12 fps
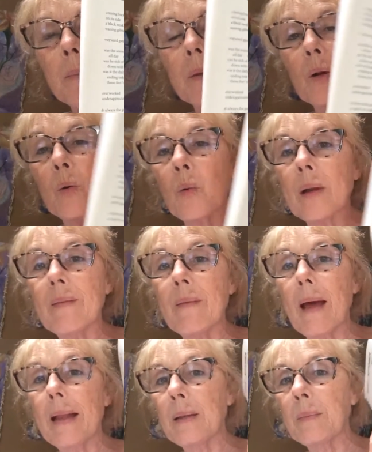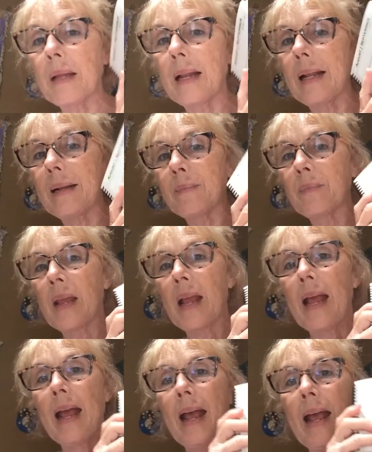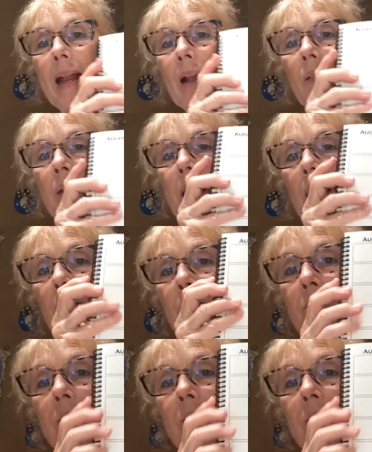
I'm going to read that in a minute. And on the other